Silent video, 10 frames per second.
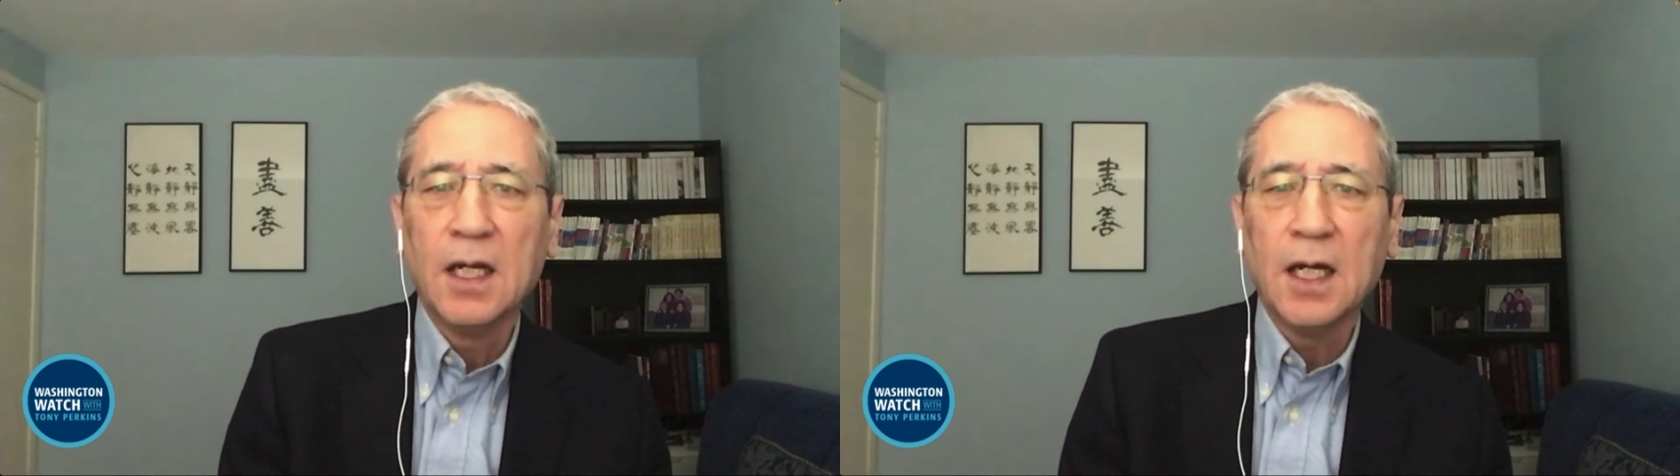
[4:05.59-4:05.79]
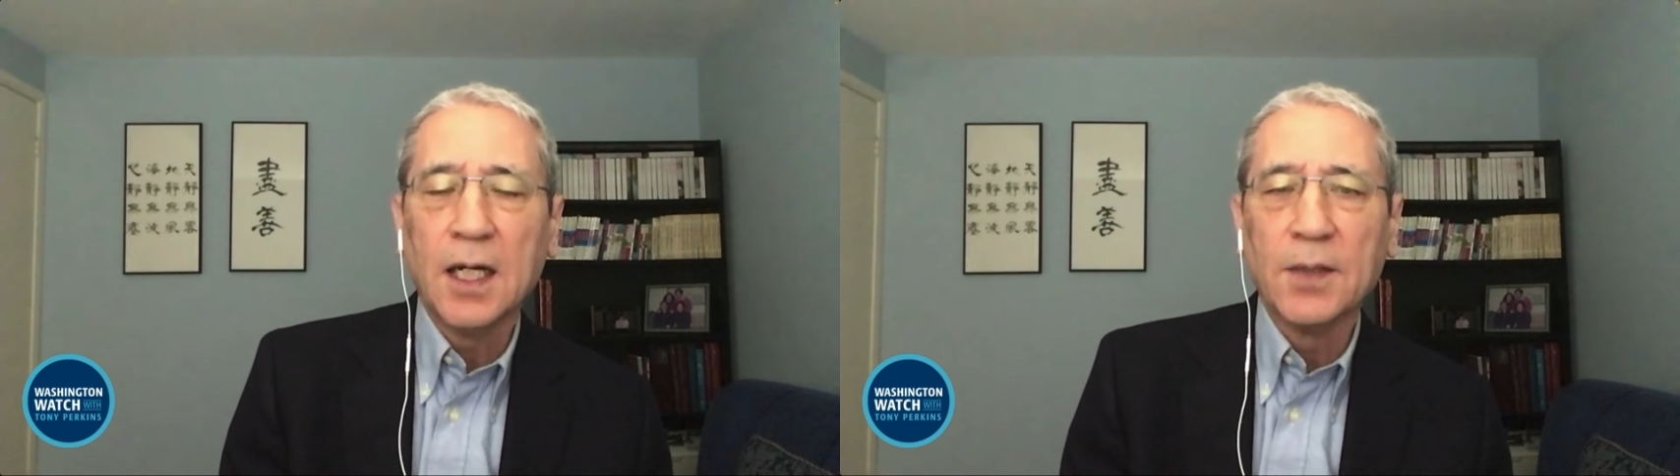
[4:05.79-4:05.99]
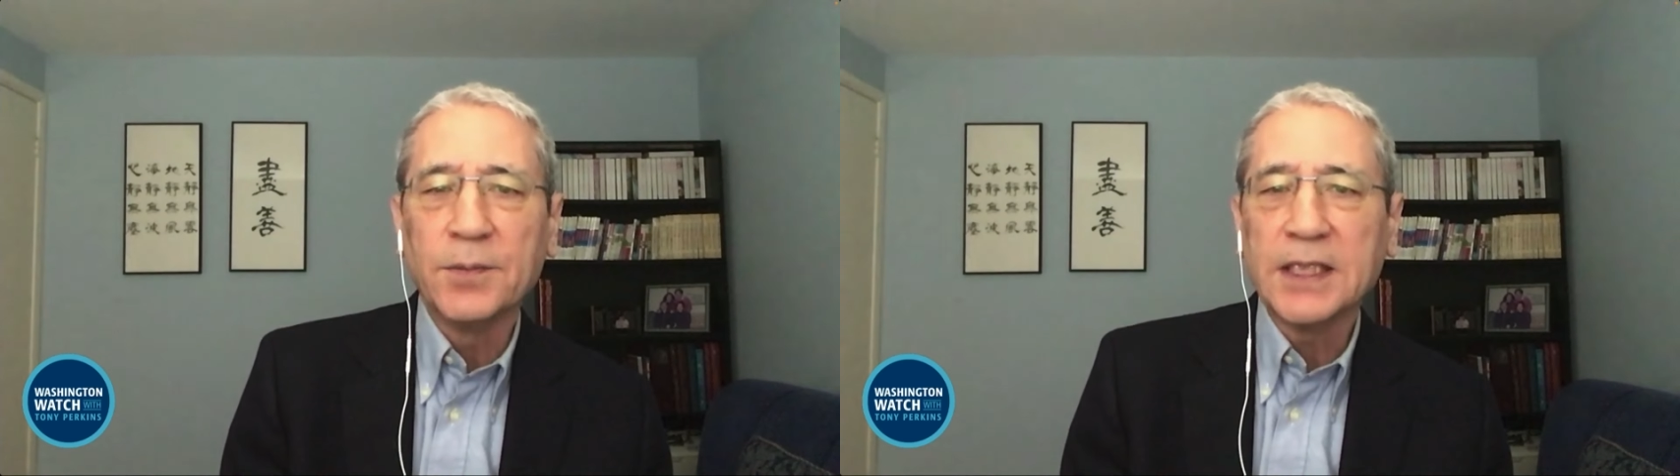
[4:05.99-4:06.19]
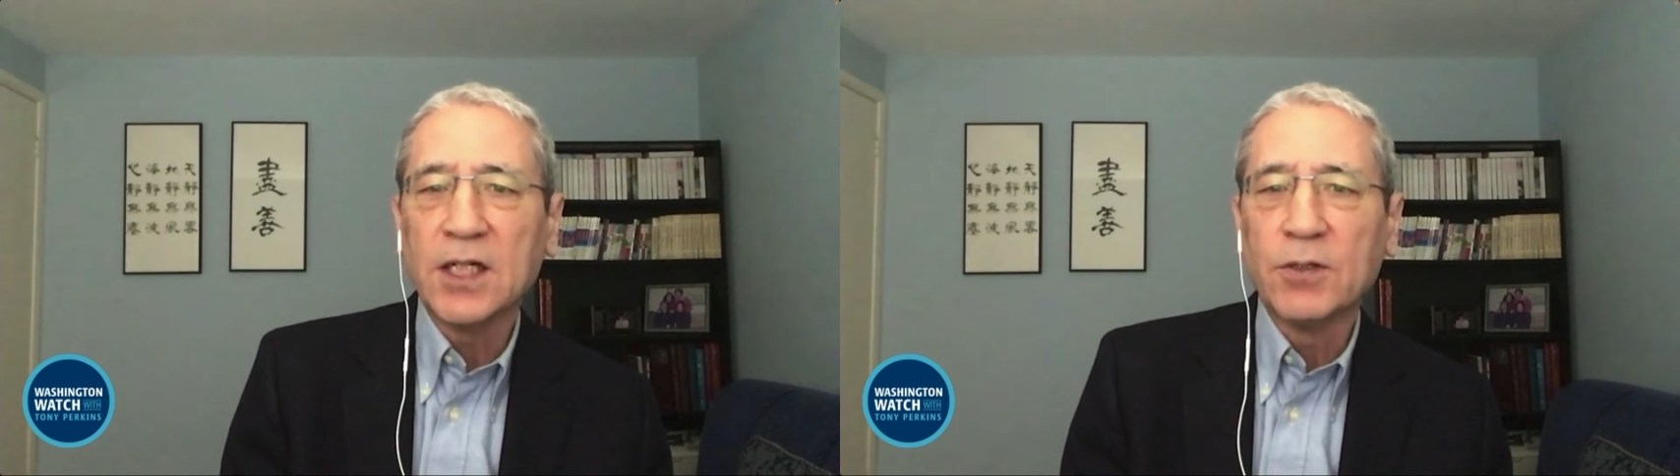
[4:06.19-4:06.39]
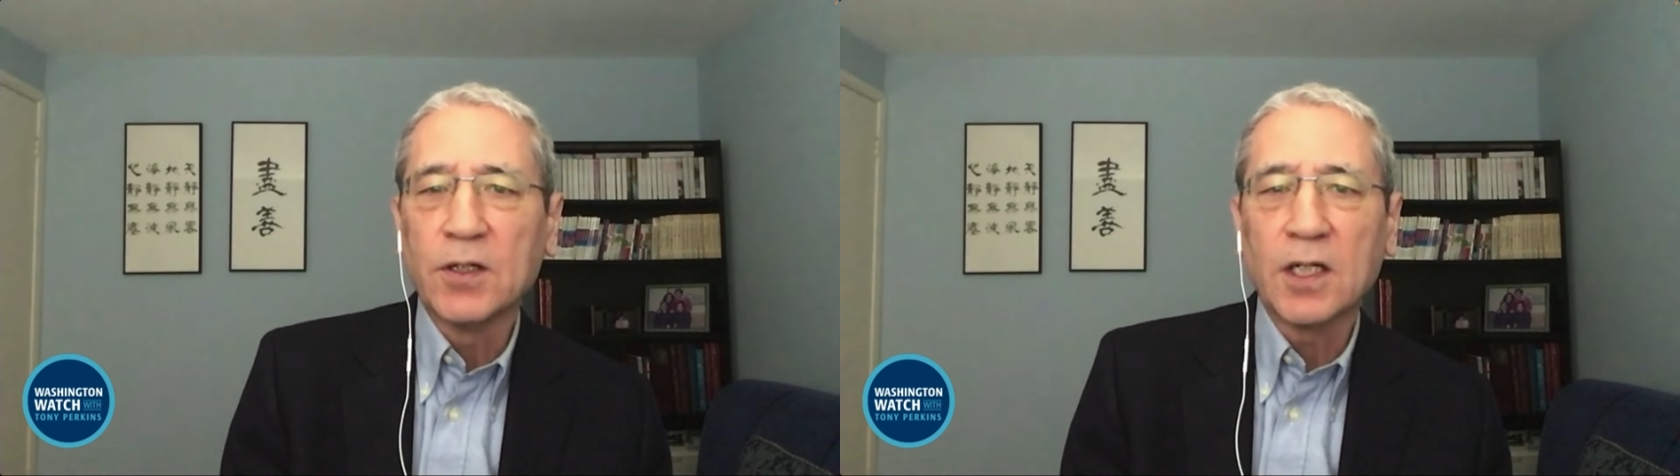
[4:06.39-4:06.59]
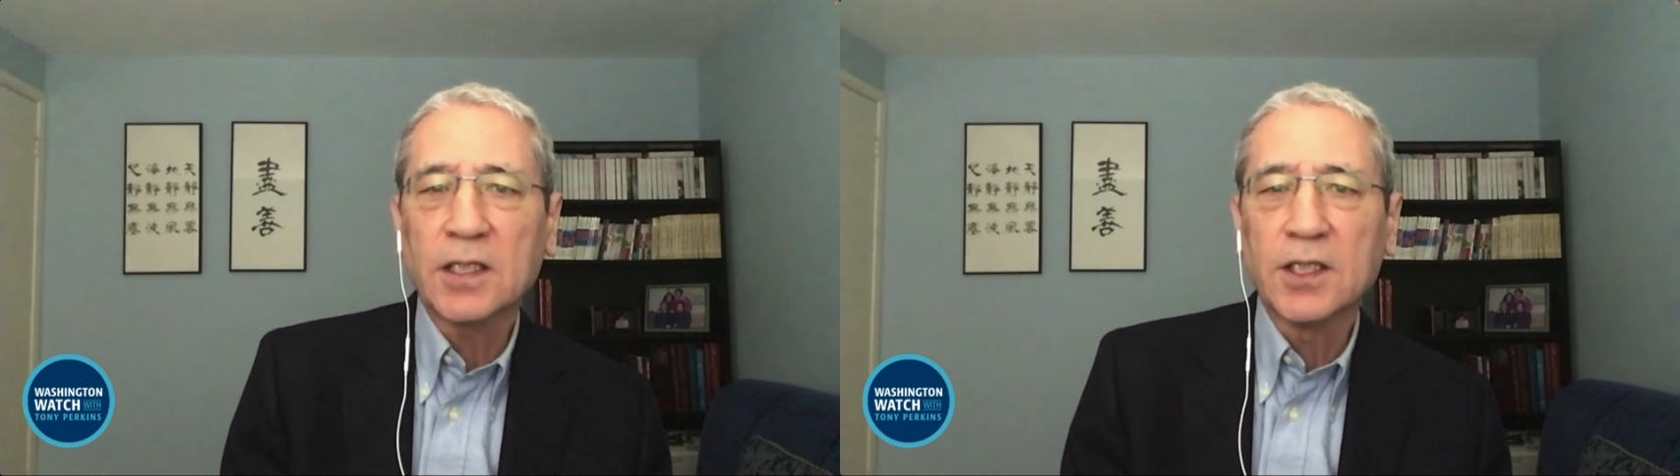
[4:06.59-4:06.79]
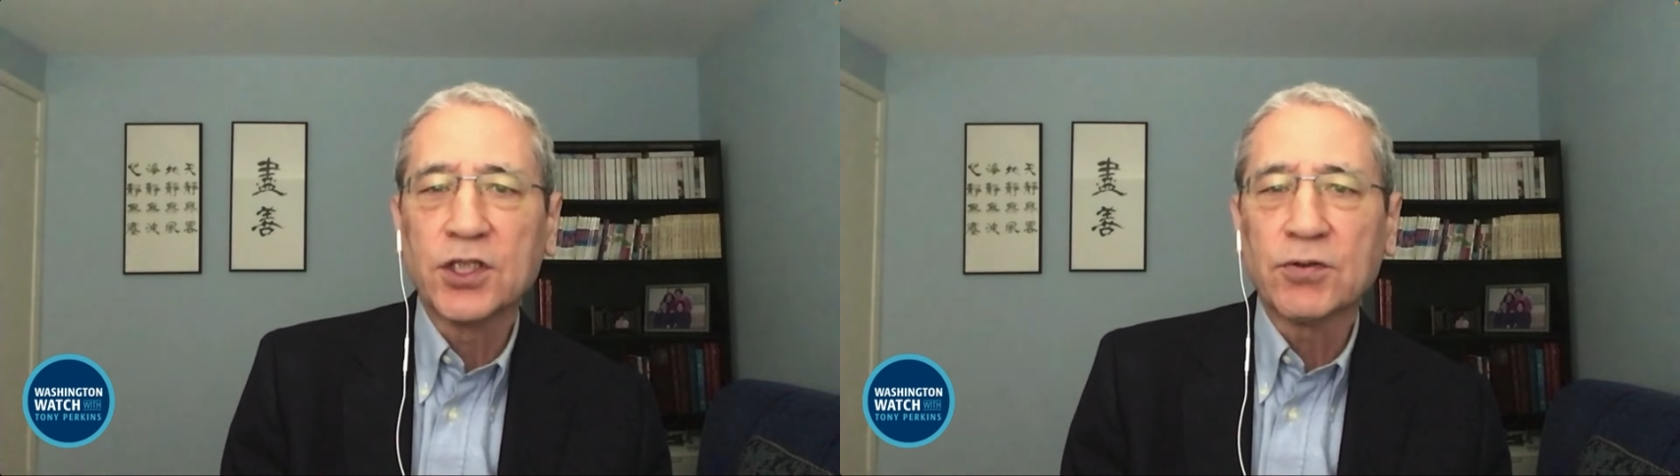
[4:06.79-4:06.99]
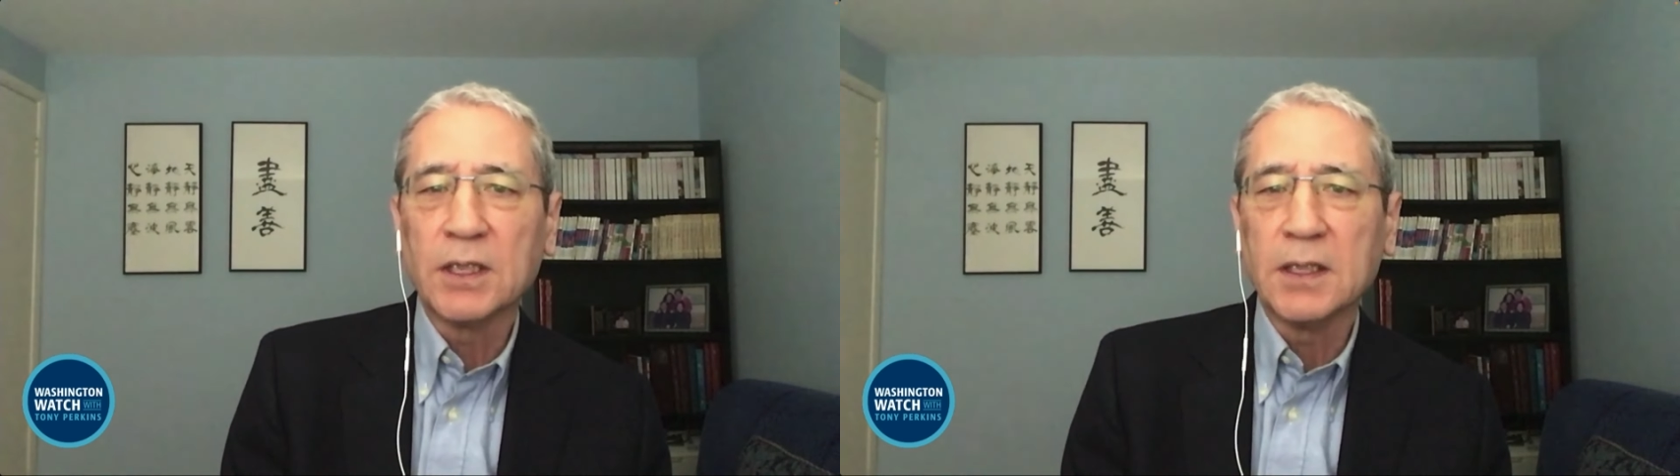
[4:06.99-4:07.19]
Um, you know, in our
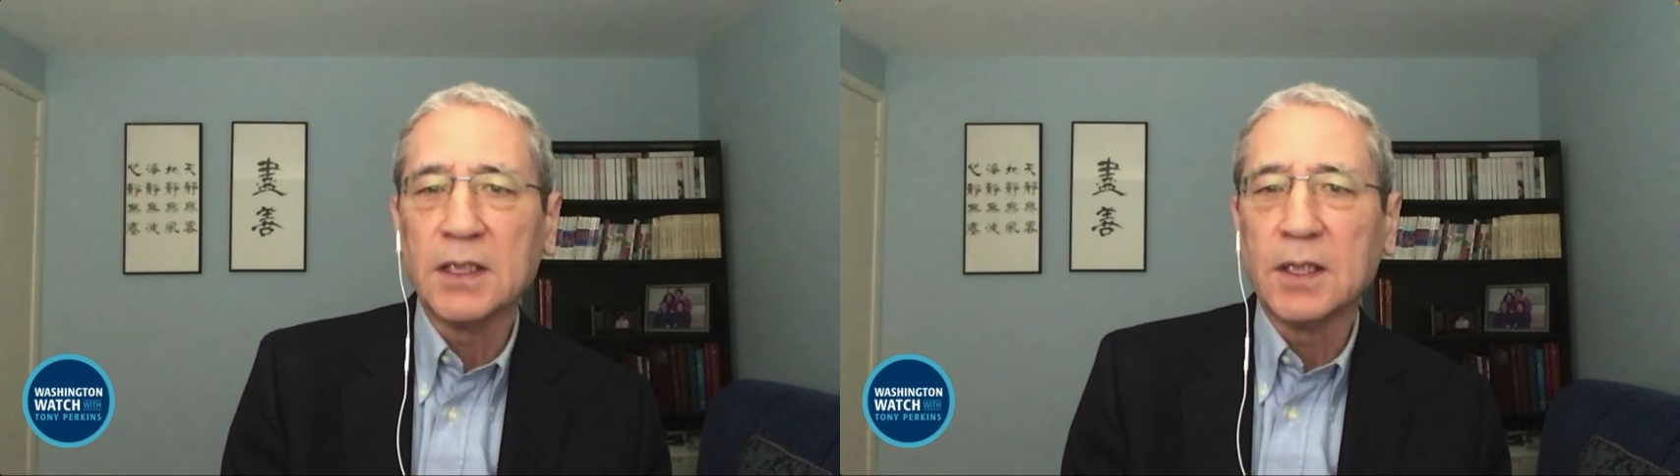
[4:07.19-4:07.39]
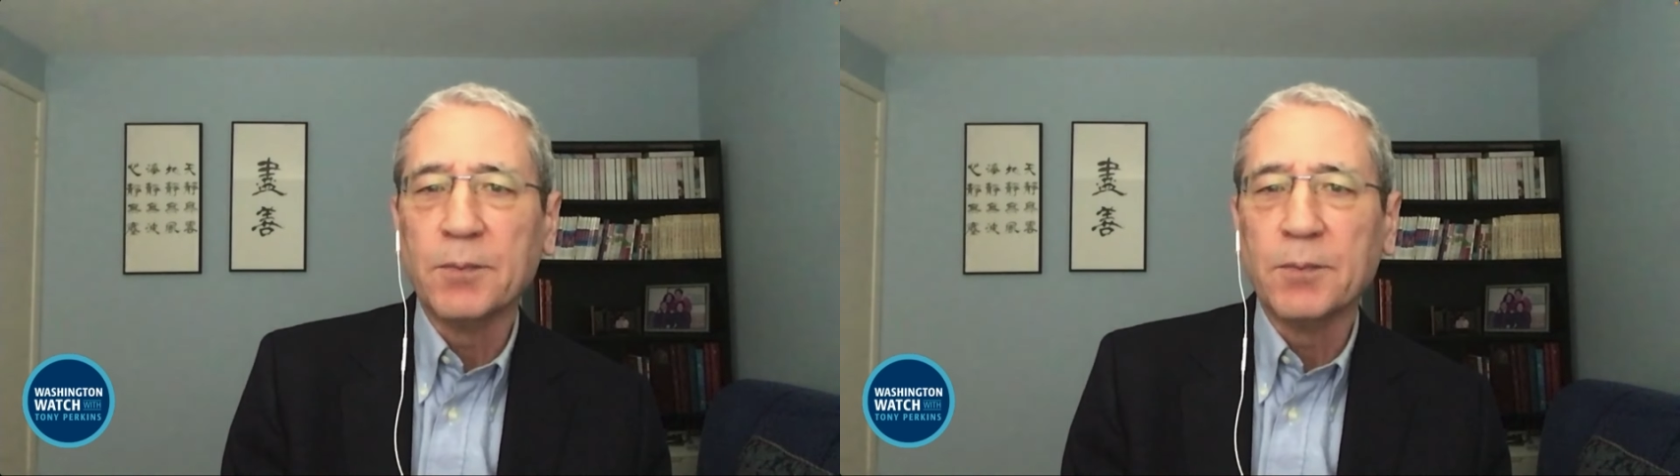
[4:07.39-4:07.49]
country,